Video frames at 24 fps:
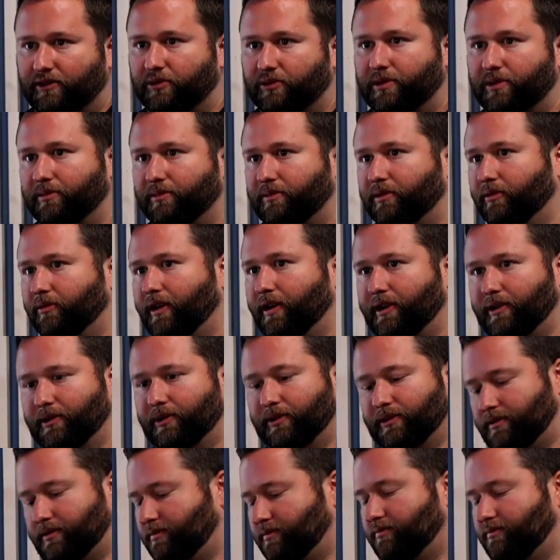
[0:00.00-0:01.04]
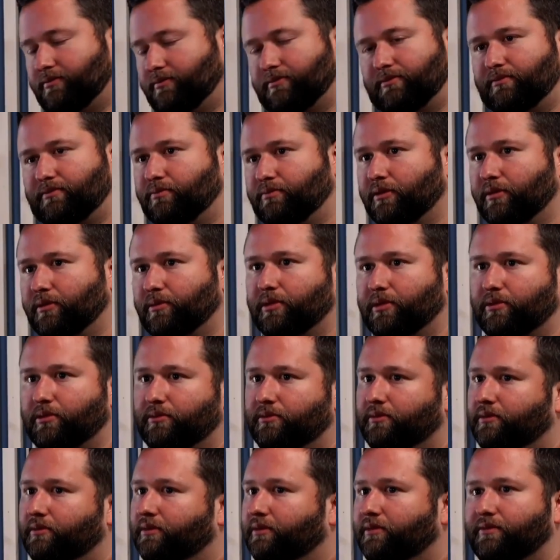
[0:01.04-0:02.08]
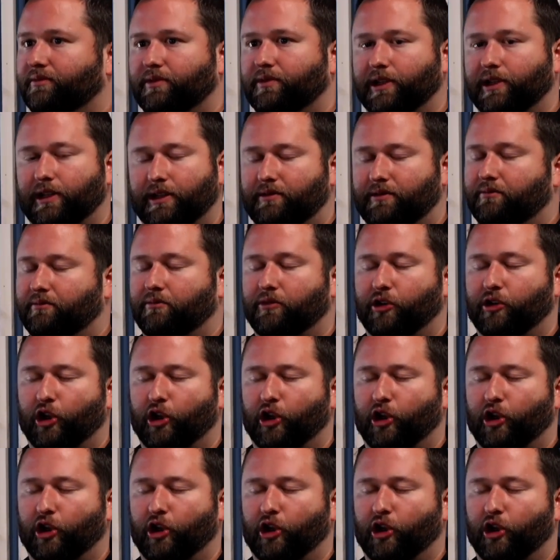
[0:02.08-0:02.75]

up the rails, boom, boom, but no